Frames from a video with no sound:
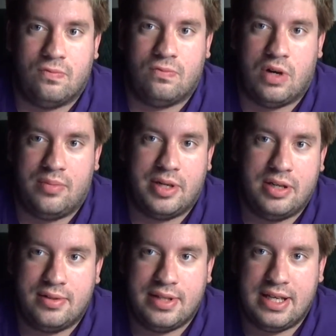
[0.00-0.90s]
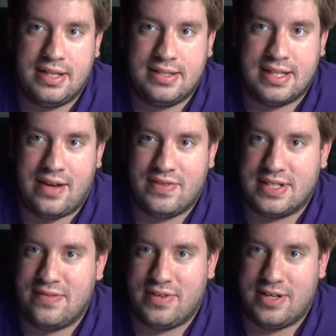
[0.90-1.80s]
Walmart things that I was
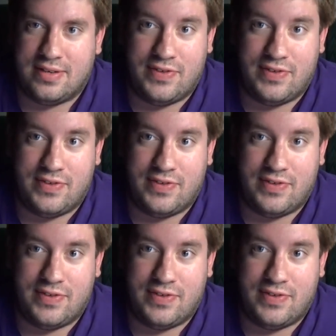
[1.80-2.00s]
given, like,